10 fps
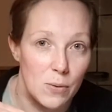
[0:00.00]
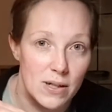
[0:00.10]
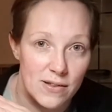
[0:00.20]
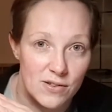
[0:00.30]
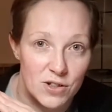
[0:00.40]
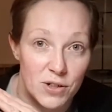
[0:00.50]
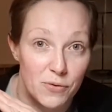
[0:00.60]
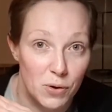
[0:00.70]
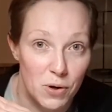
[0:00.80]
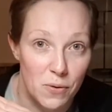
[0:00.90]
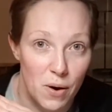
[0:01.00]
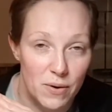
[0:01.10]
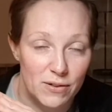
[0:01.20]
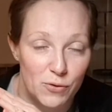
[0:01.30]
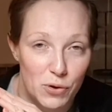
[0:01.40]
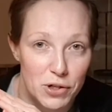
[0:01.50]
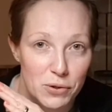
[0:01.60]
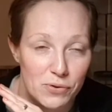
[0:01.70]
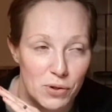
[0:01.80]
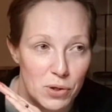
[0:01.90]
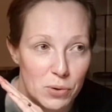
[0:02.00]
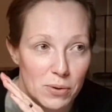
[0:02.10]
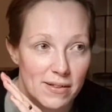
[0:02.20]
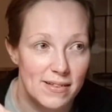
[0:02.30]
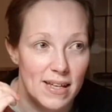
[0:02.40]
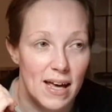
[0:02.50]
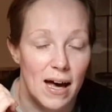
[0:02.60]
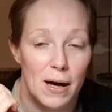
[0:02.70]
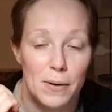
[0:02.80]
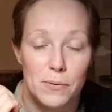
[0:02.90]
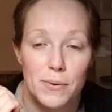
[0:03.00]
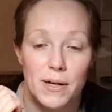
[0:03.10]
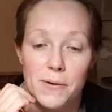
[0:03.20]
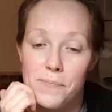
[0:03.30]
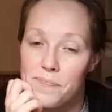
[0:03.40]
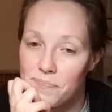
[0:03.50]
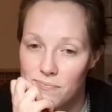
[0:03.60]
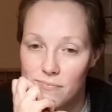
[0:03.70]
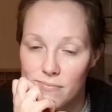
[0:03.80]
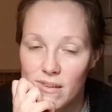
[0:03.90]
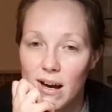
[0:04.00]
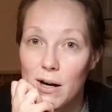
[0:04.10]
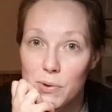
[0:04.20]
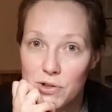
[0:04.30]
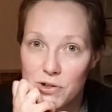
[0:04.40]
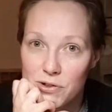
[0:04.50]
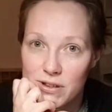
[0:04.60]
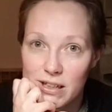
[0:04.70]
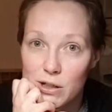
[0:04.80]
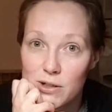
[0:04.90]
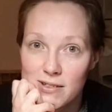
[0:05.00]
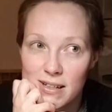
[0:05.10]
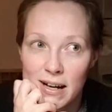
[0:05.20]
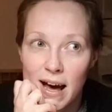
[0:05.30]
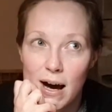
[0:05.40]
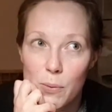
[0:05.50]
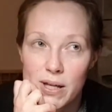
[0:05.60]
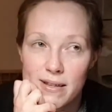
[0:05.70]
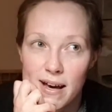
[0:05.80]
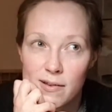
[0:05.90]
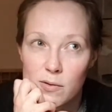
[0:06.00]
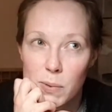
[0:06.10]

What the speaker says: will insert a photo of it for you, so you will see how it currently looks and how it has